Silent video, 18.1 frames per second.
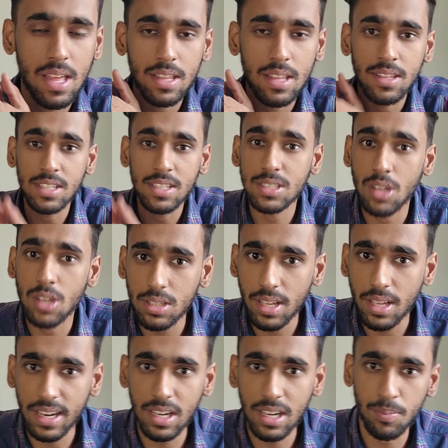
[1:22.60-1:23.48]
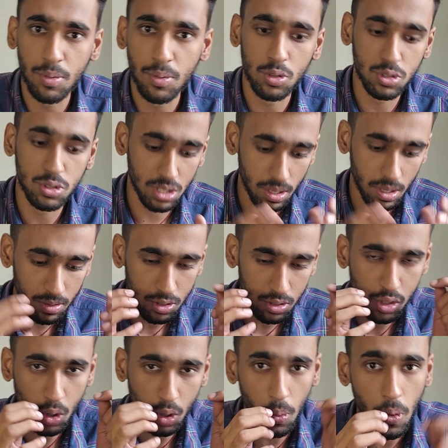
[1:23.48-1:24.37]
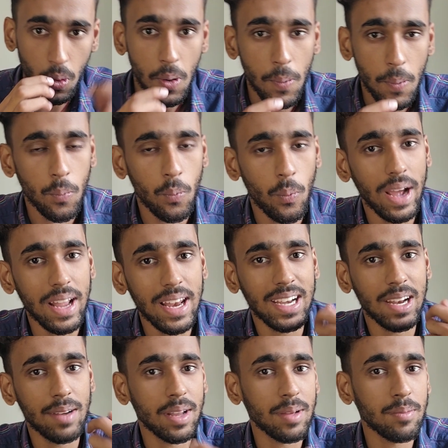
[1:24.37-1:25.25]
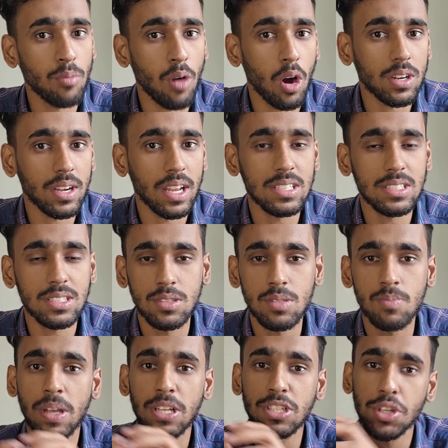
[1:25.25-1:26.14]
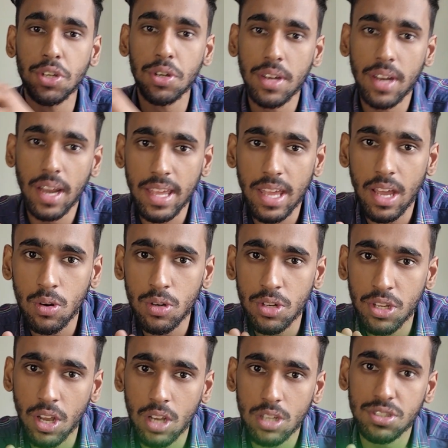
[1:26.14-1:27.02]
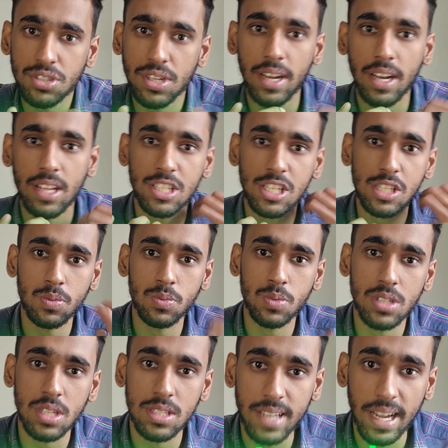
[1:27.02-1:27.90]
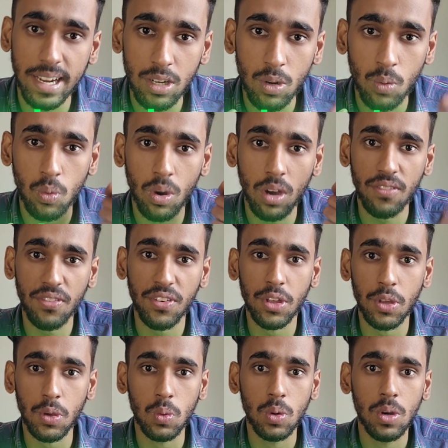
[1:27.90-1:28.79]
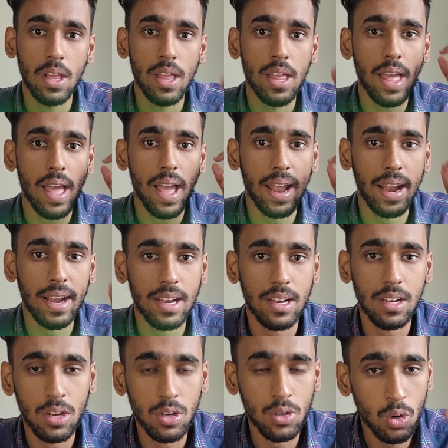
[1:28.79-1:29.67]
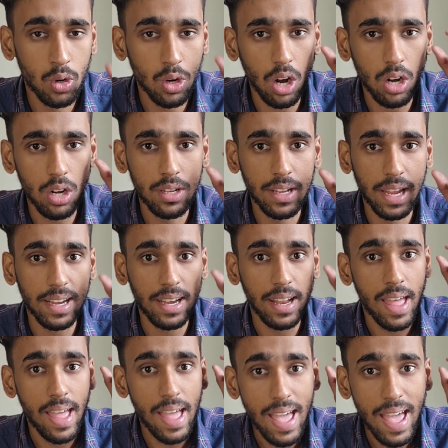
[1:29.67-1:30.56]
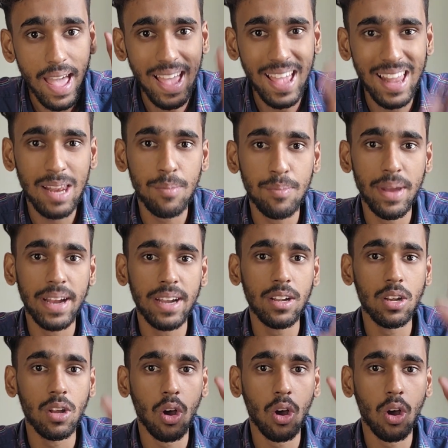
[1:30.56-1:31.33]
This is not the right approach. So while attempting mock tests, make sure to try out your strategies which are designed to work for you, and do not get hell-bent